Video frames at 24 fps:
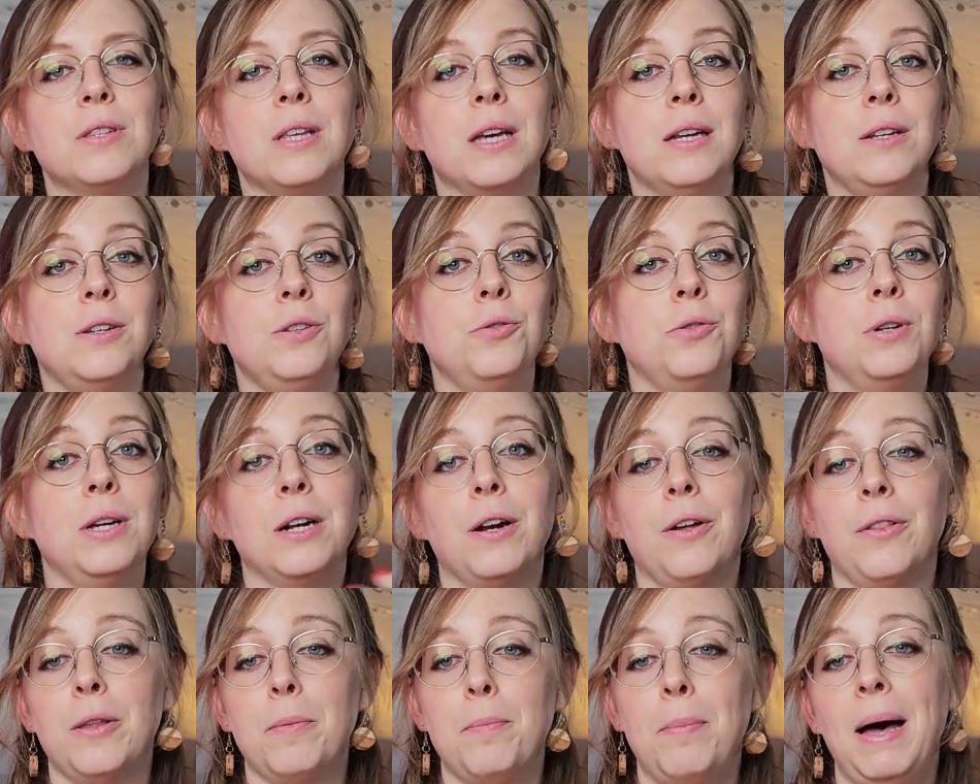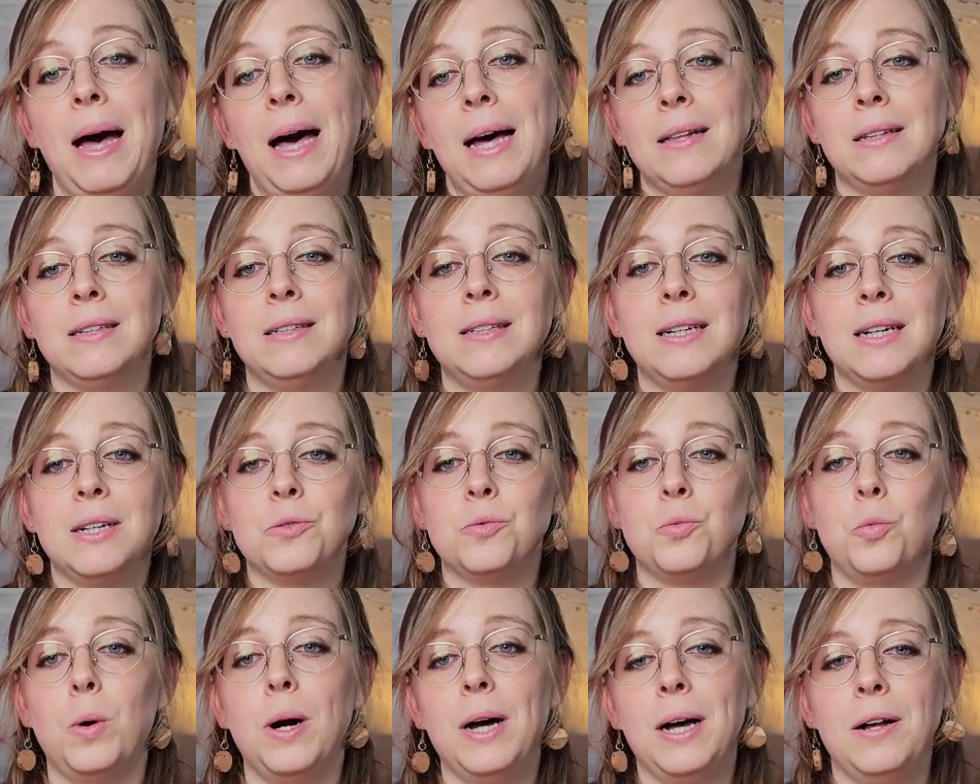that you get on the palate
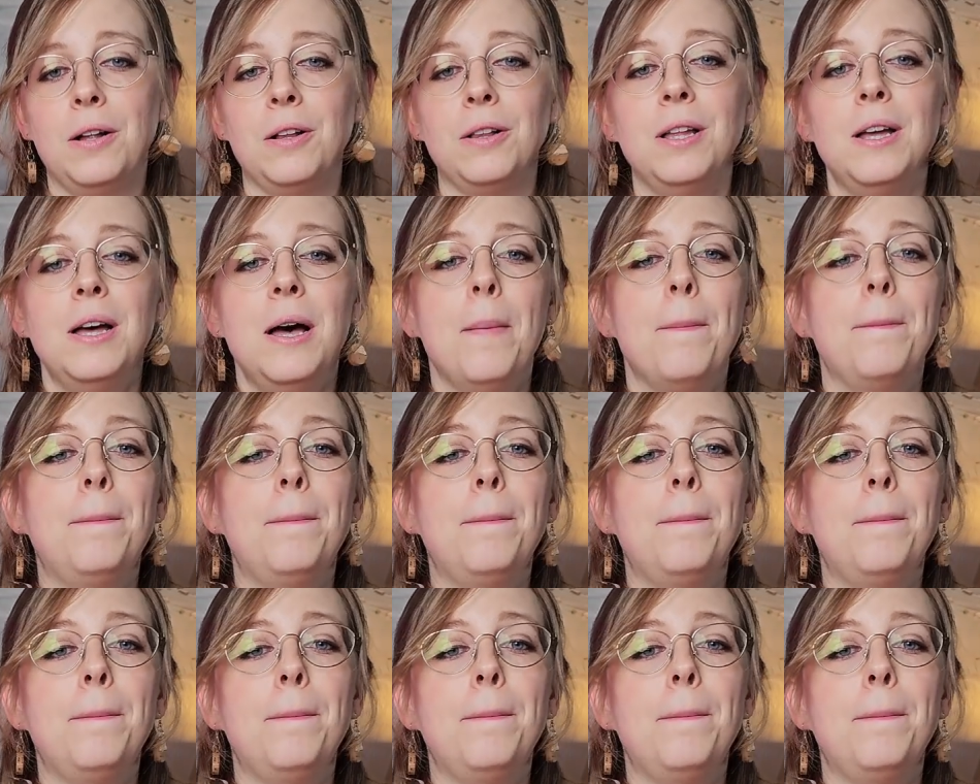as well,